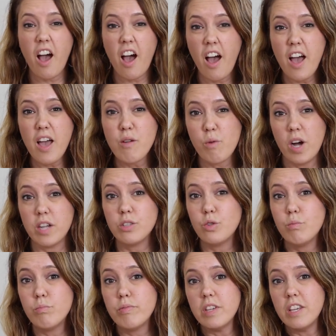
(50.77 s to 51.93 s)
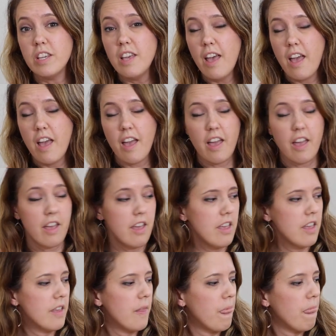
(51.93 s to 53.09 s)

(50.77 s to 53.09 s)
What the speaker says: I want to be a